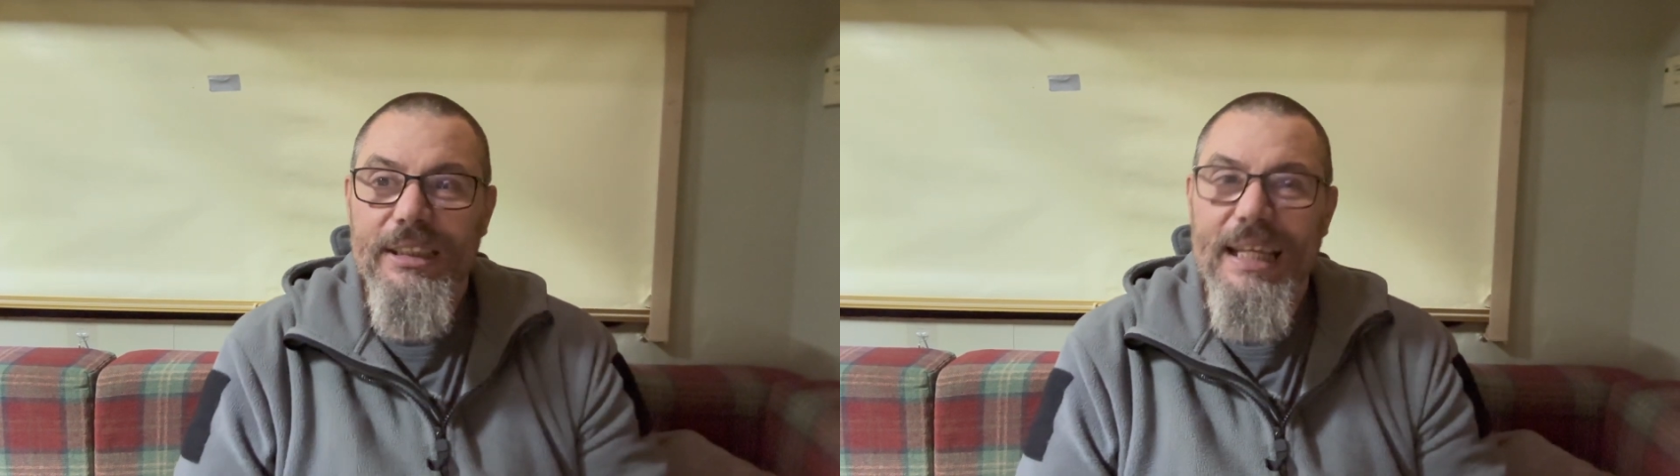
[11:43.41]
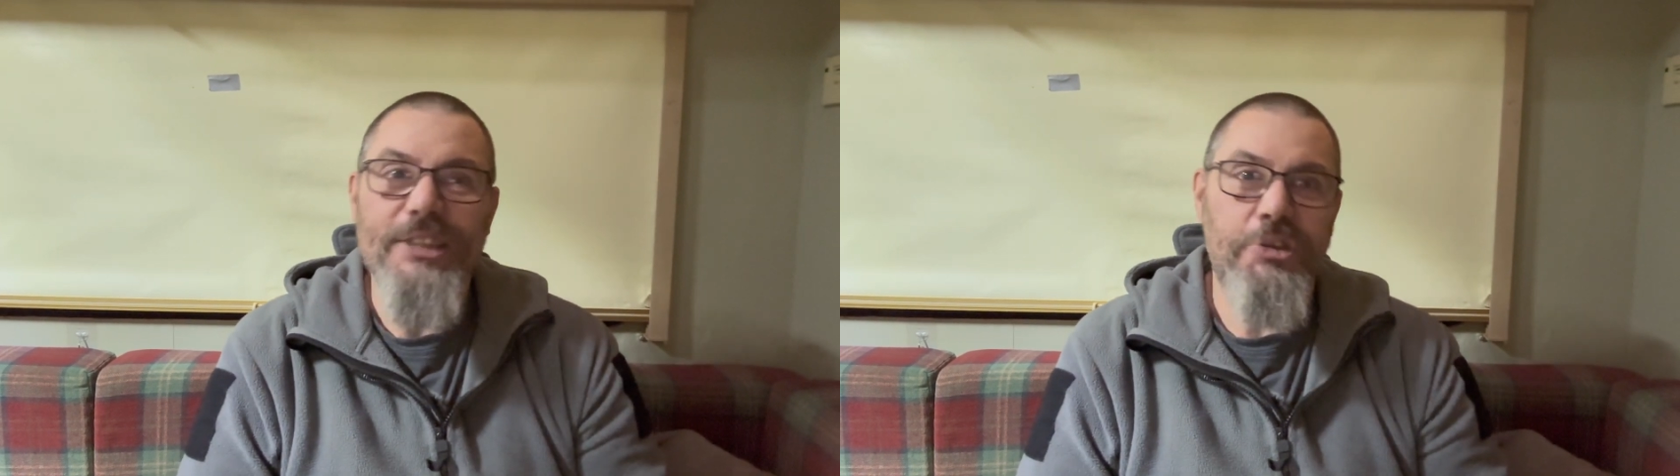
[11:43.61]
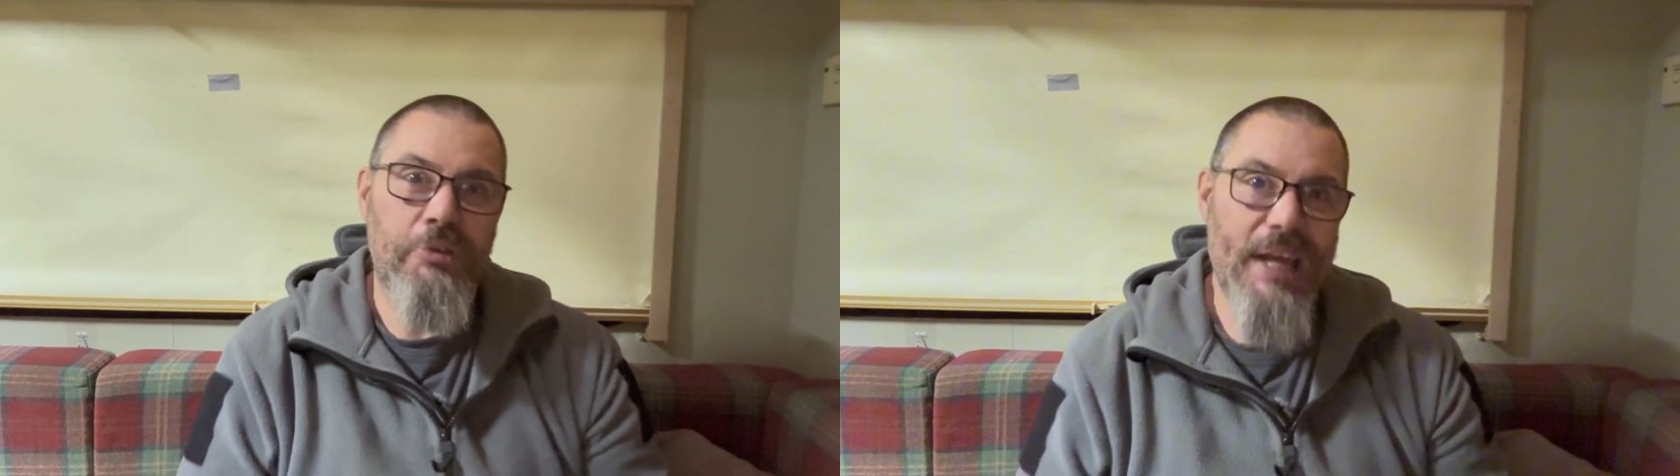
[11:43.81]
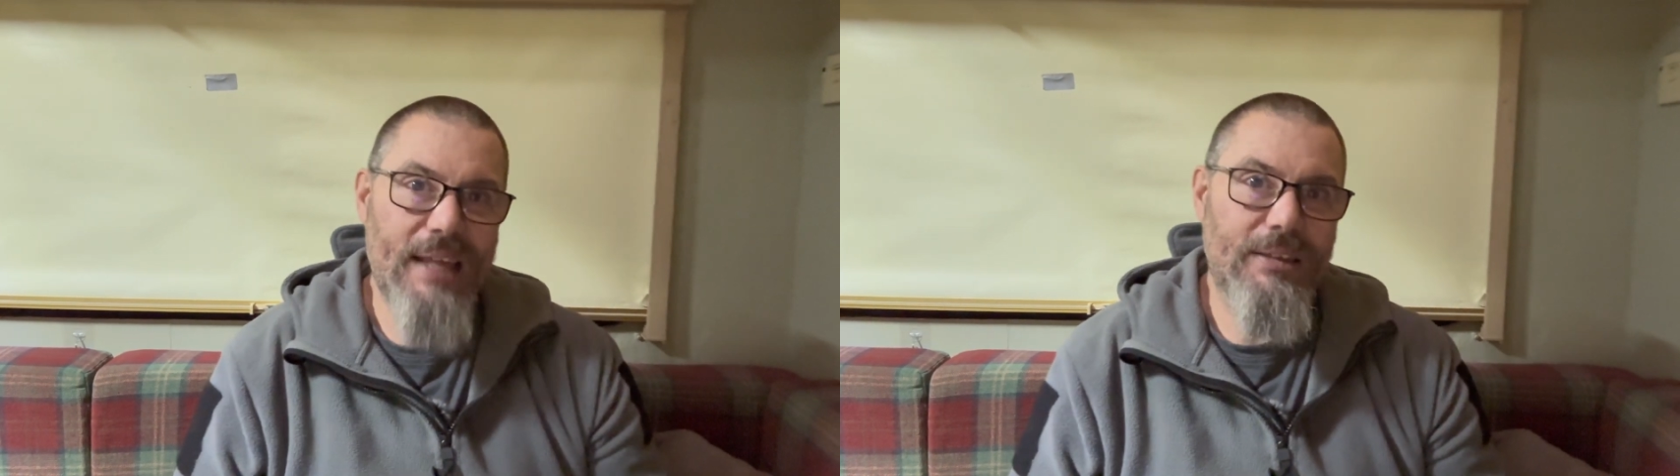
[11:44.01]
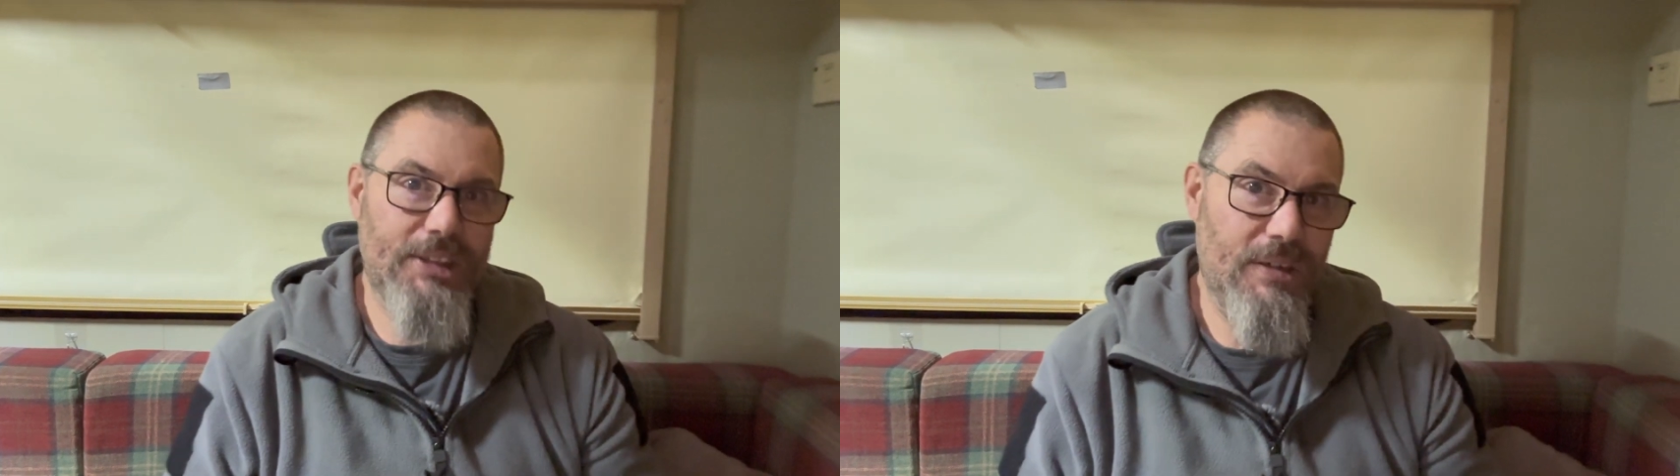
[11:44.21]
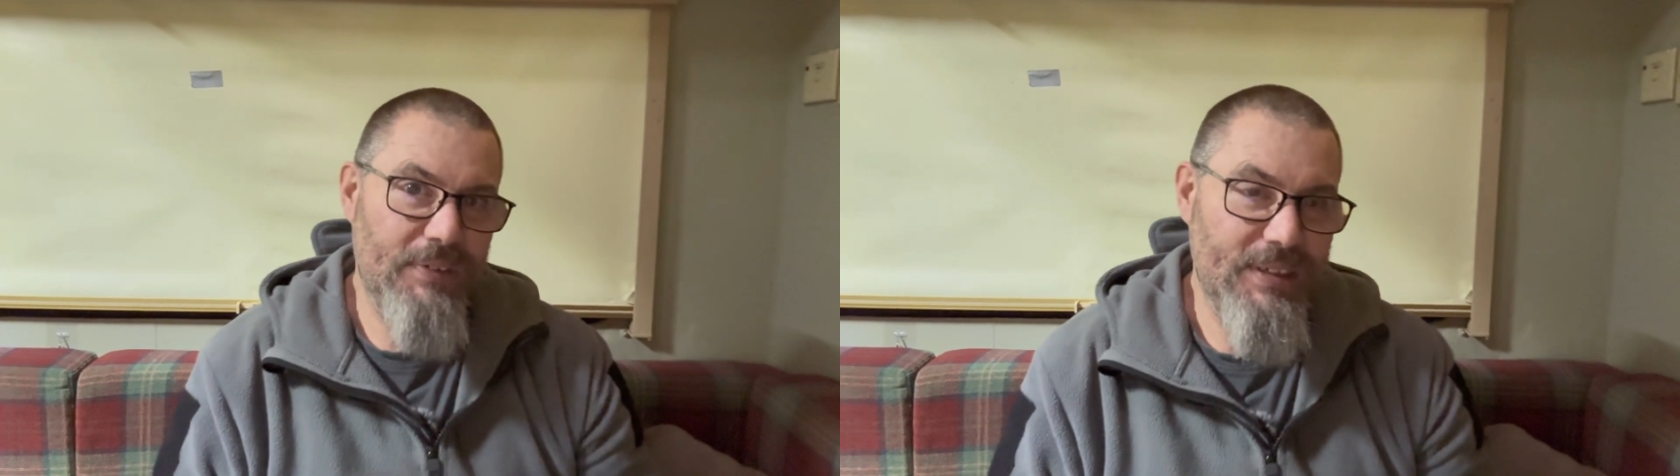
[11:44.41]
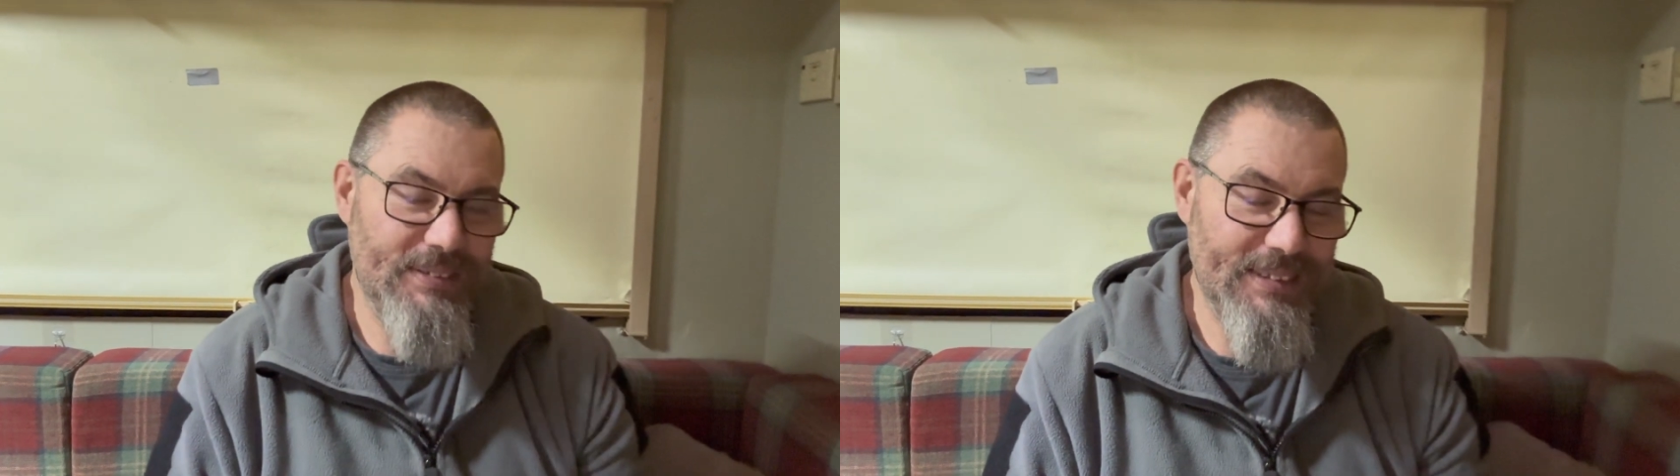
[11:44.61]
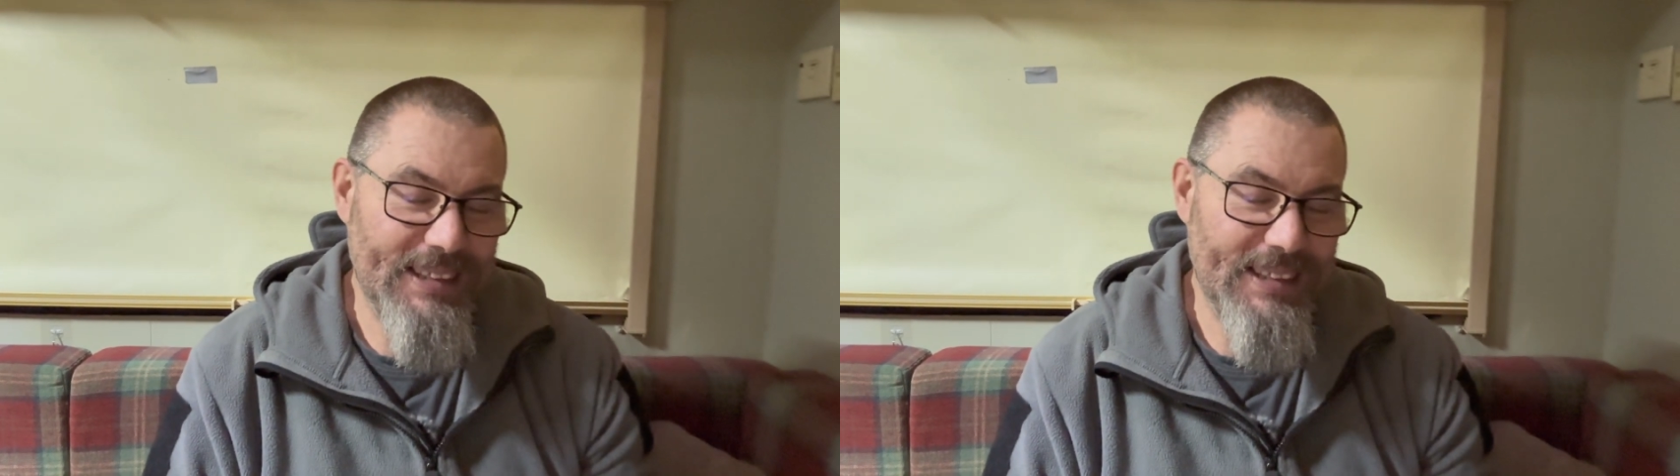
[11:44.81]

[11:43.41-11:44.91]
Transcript: That's the reality of it.